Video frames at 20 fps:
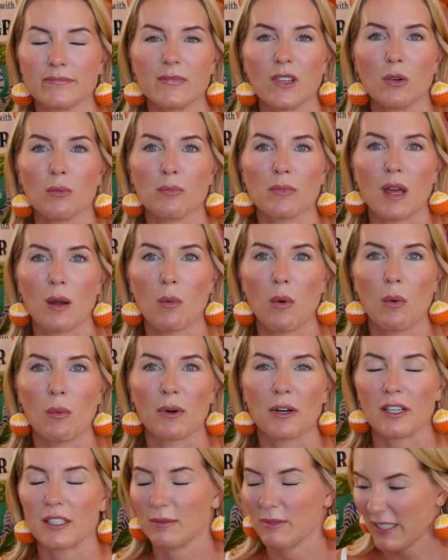nope, that won't
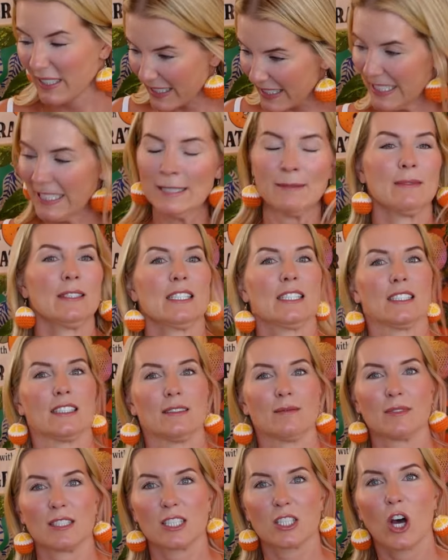work.
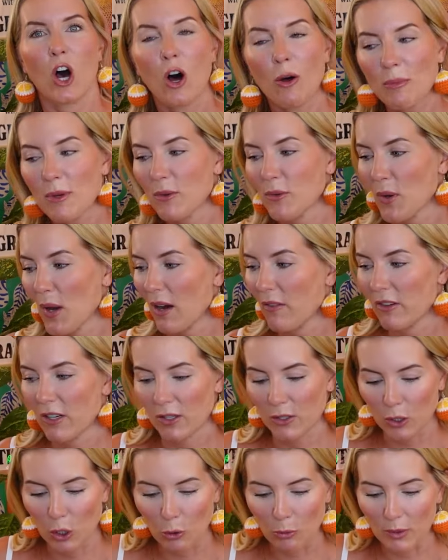Call me if you have
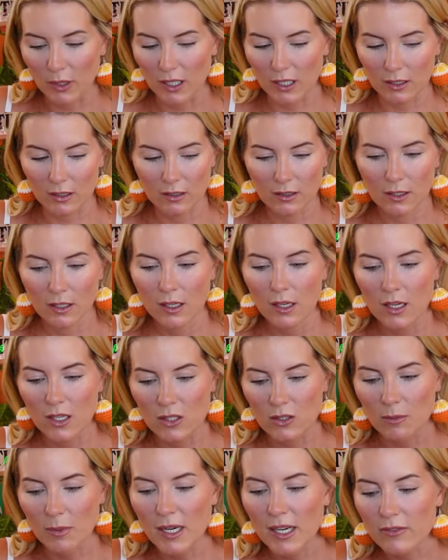another opening.
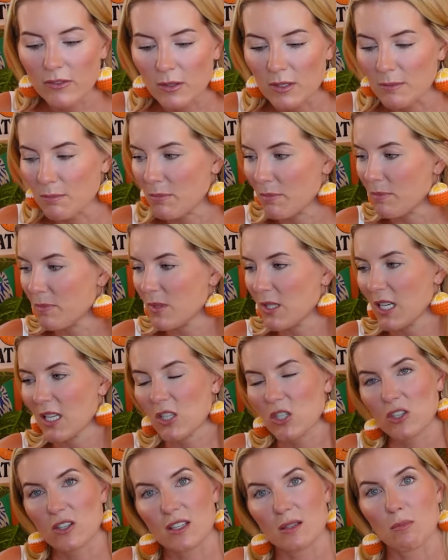So I might have to
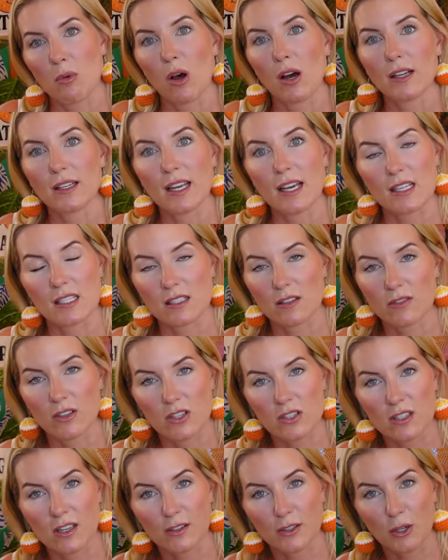ditch this podcast if
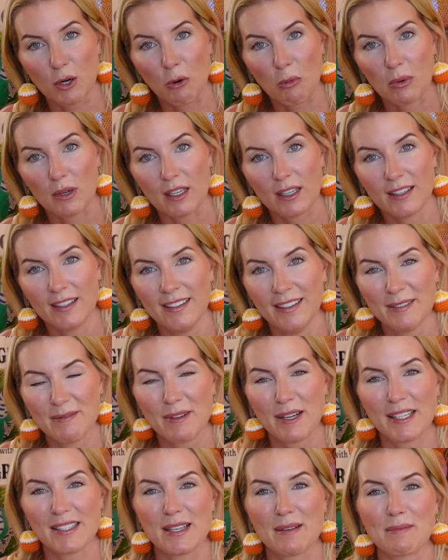there's another opening
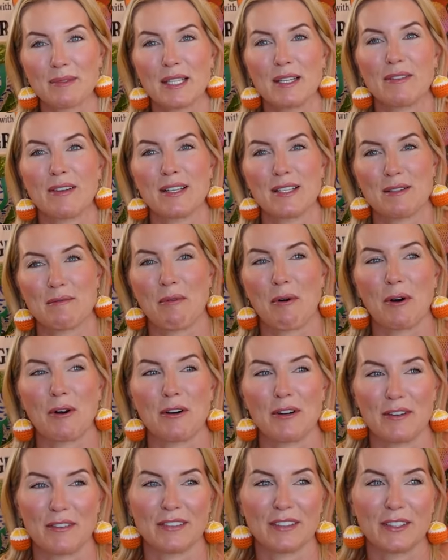because I'm leaving tomorrow
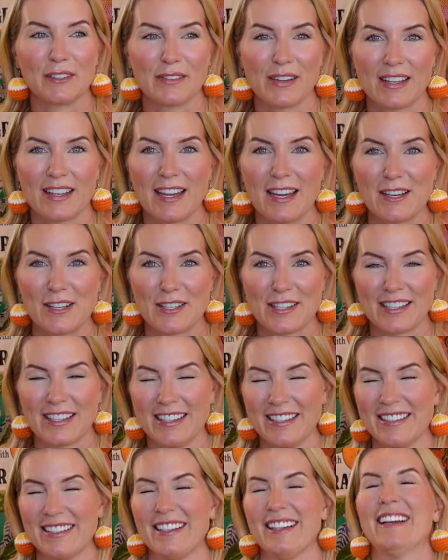on a little vacation.
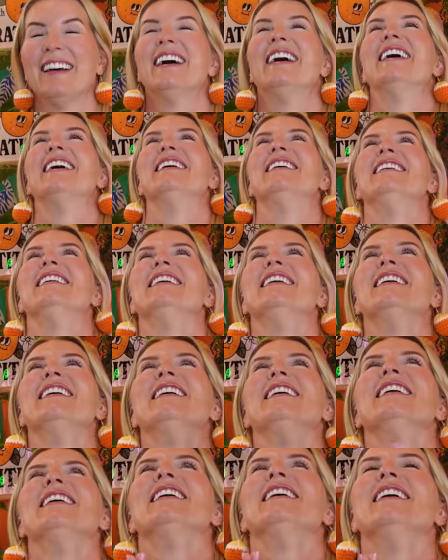
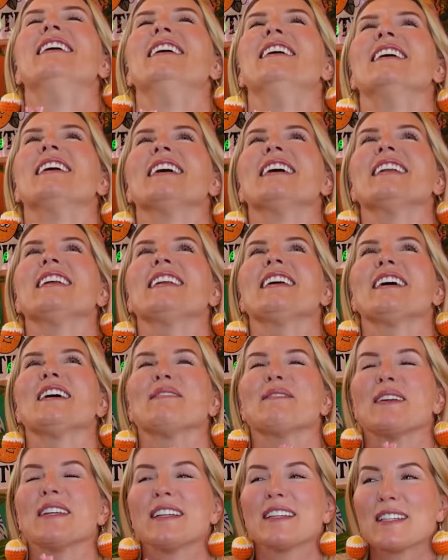And I'll
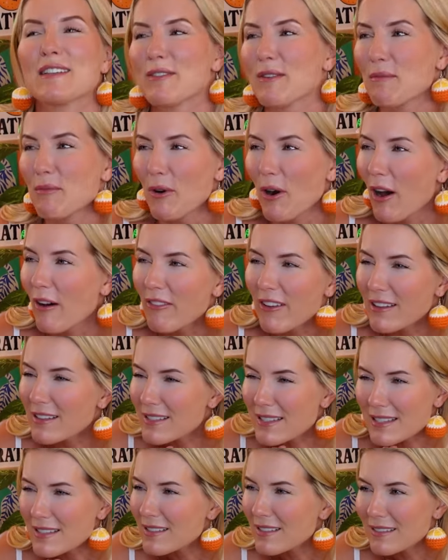be in a different
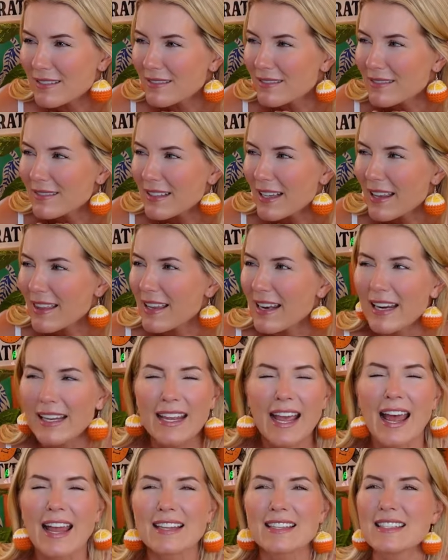province. And then I
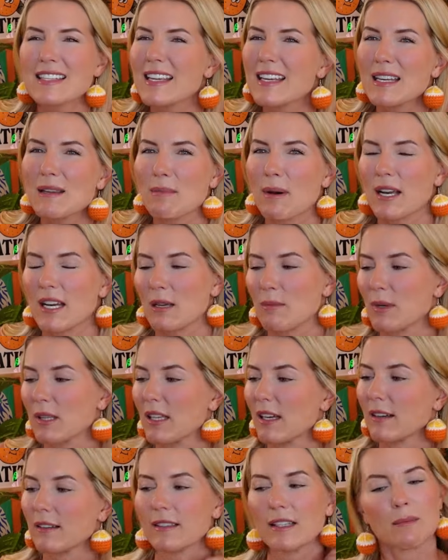can't see anybody. But
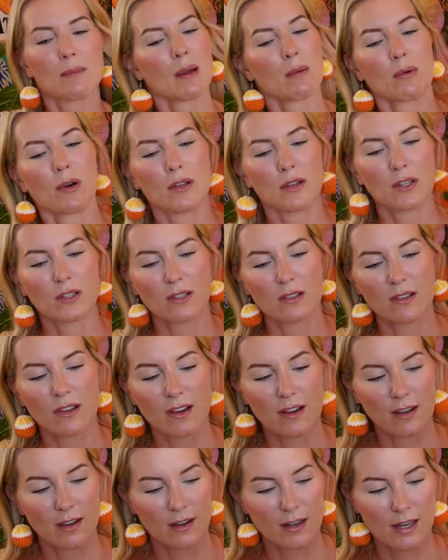luckily, my
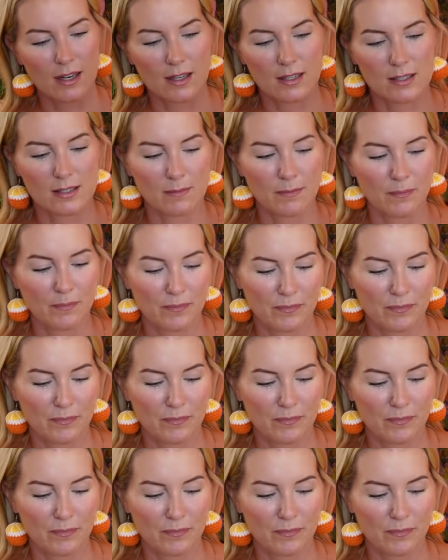brother-in-law is